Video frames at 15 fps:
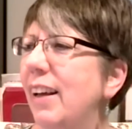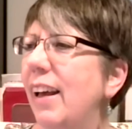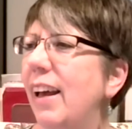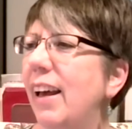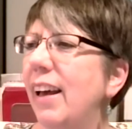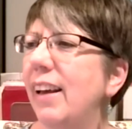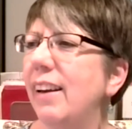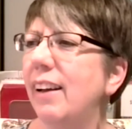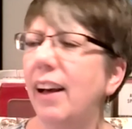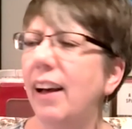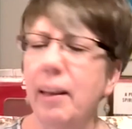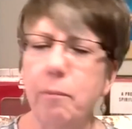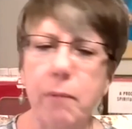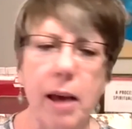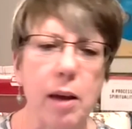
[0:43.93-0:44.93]
And
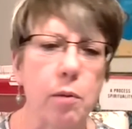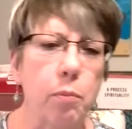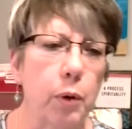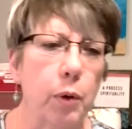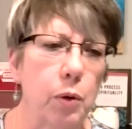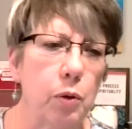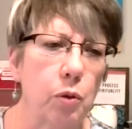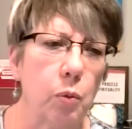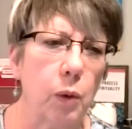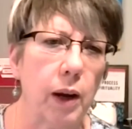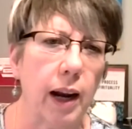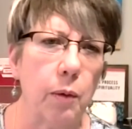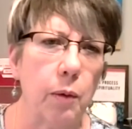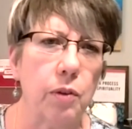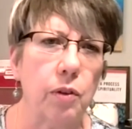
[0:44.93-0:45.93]
I met Bruce when
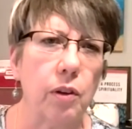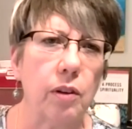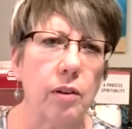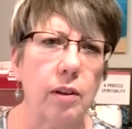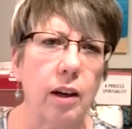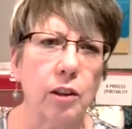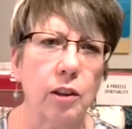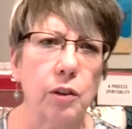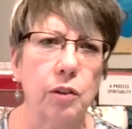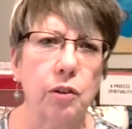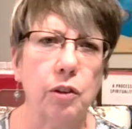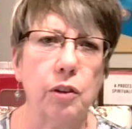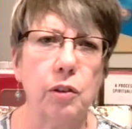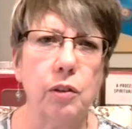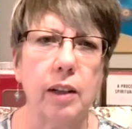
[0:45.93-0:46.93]
I was a doctoral
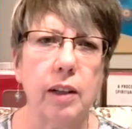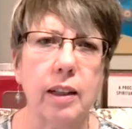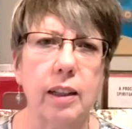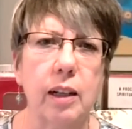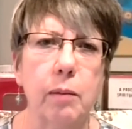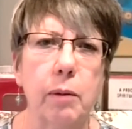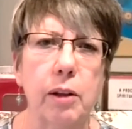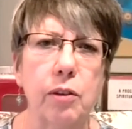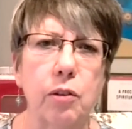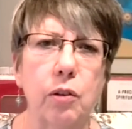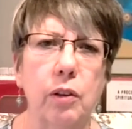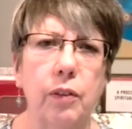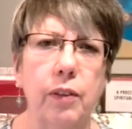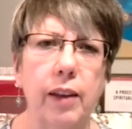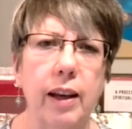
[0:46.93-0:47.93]
student at Claremont
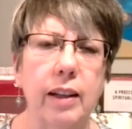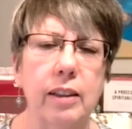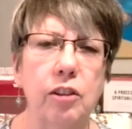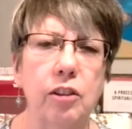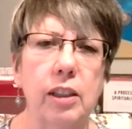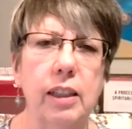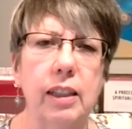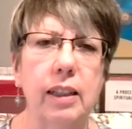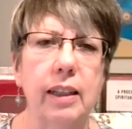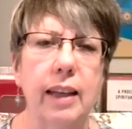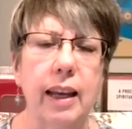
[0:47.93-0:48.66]
School of Theology,